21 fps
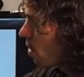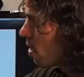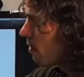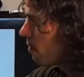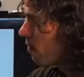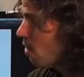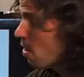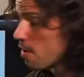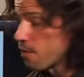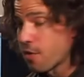
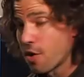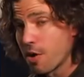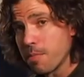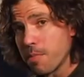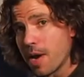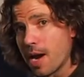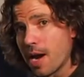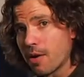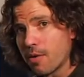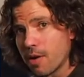enough off our
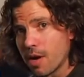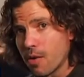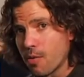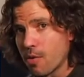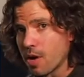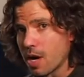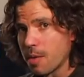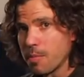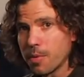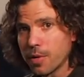background,
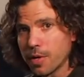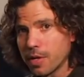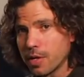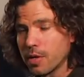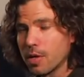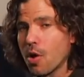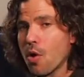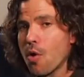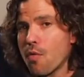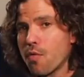we're able
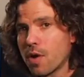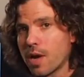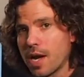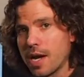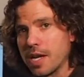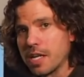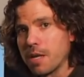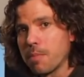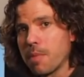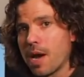to
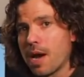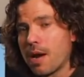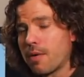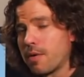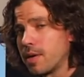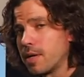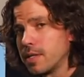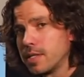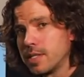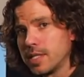overlight the
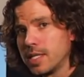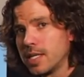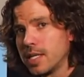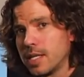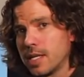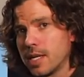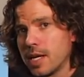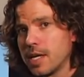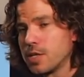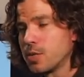background to get
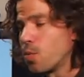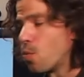a nice